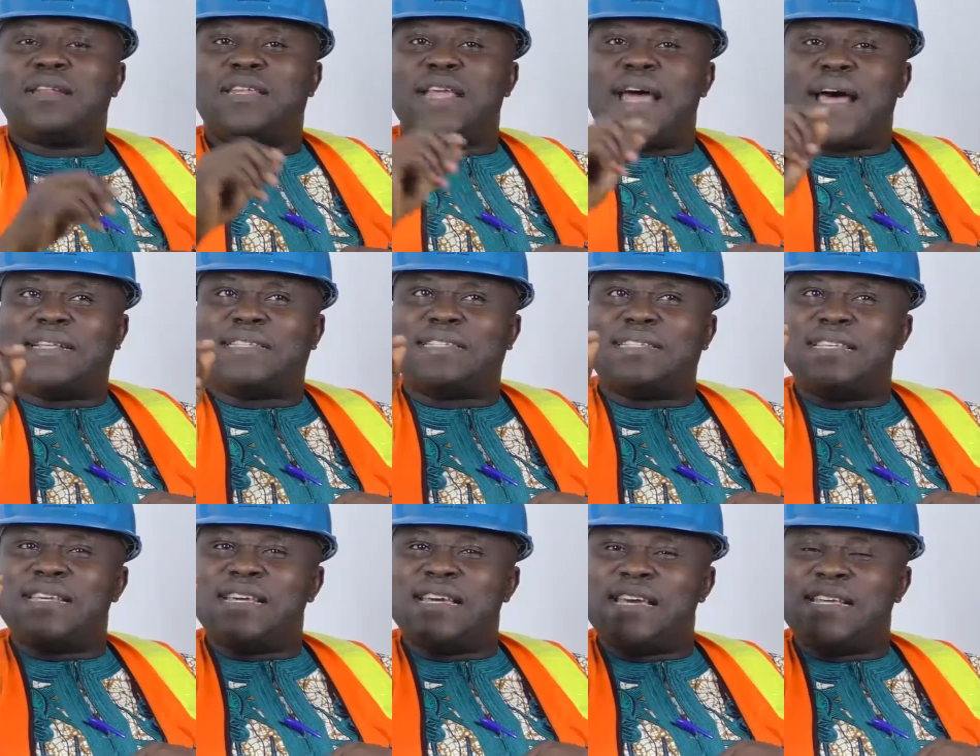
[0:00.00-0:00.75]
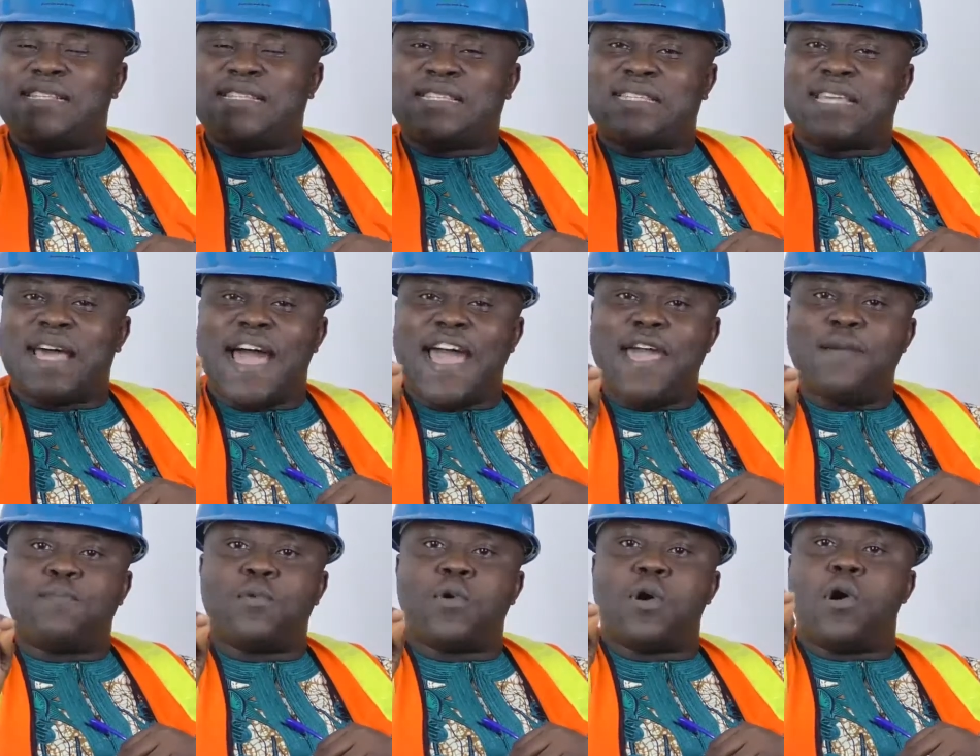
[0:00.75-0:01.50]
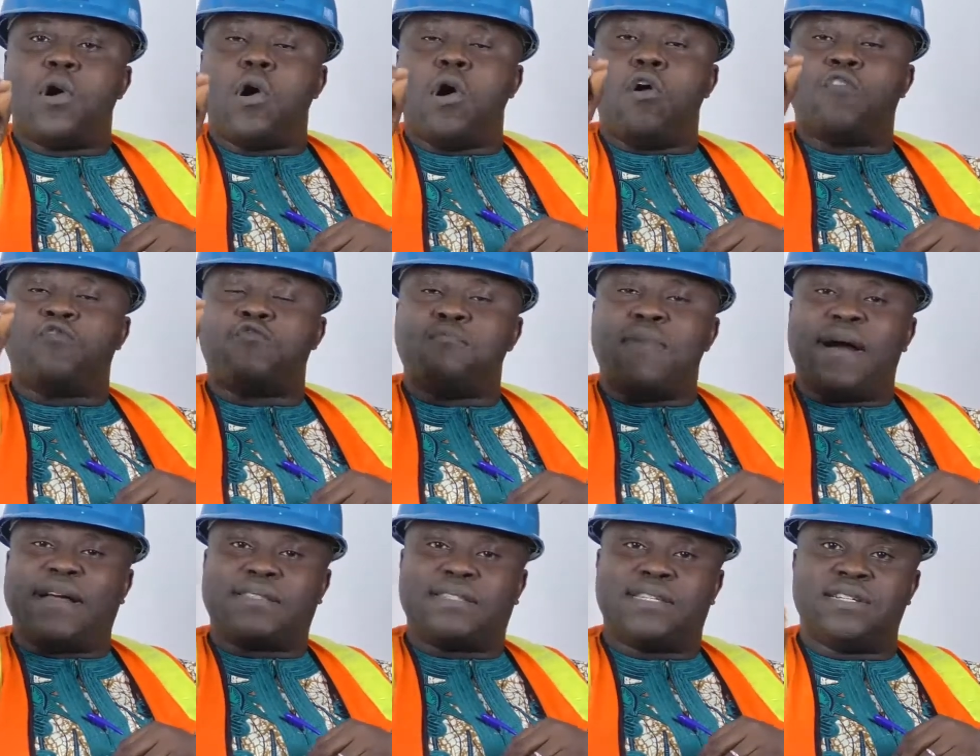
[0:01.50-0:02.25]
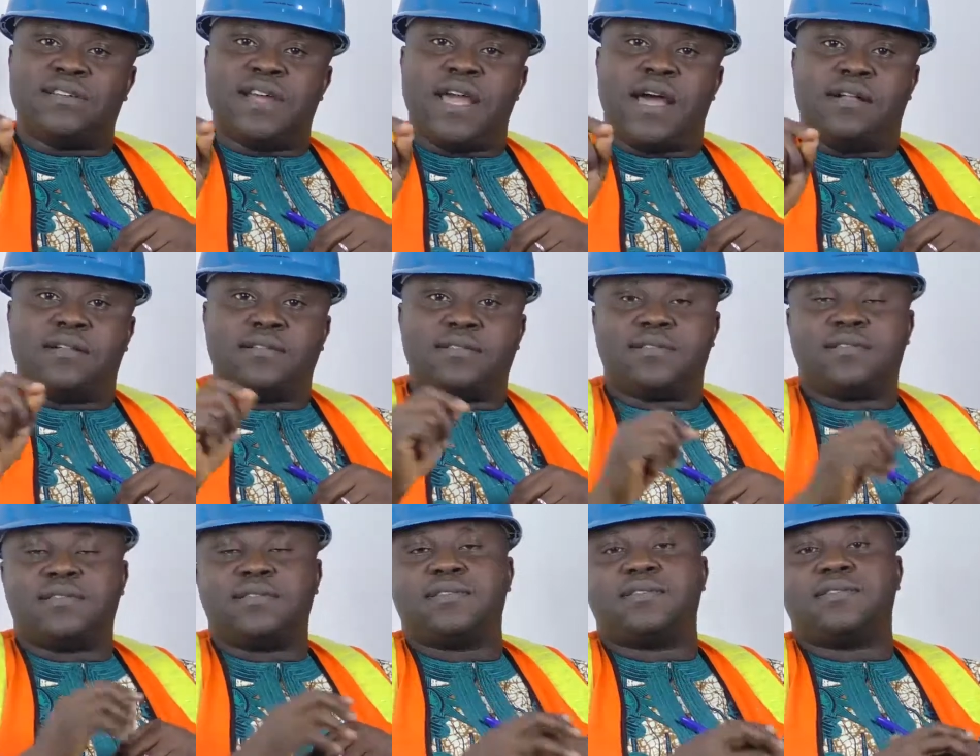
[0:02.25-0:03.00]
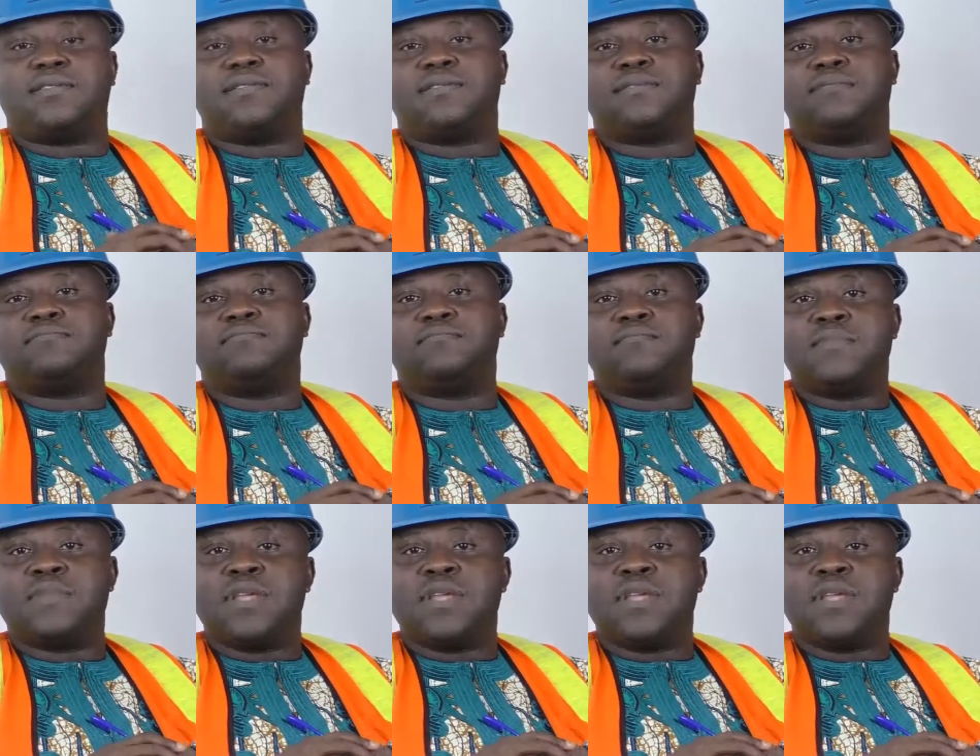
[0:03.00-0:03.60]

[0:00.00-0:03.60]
that the type of materials,